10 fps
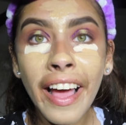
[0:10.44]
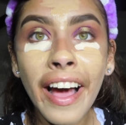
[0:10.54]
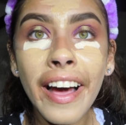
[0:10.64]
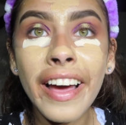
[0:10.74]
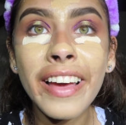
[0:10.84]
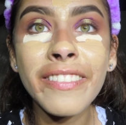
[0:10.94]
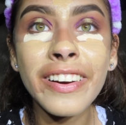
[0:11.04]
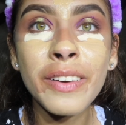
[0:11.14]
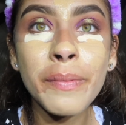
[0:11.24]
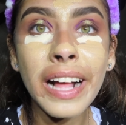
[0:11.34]
Hi,
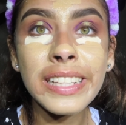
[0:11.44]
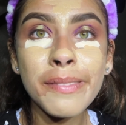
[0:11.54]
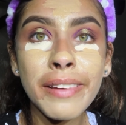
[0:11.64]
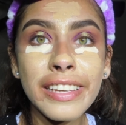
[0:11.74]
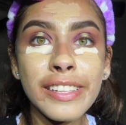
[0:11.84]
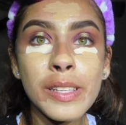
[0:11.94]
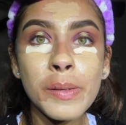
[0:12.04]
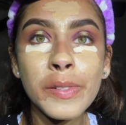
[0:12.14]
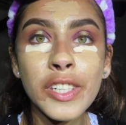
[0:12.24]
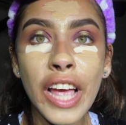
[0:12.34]
welcome back to my
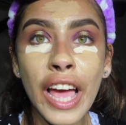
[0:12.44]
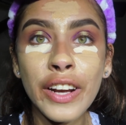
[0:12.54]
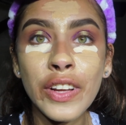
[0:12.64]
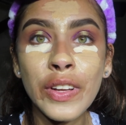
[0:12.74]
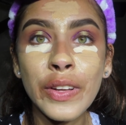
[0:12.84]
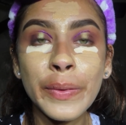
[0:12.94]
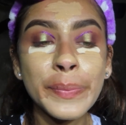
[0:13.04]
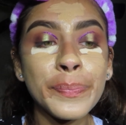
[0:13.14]
YouTube channel.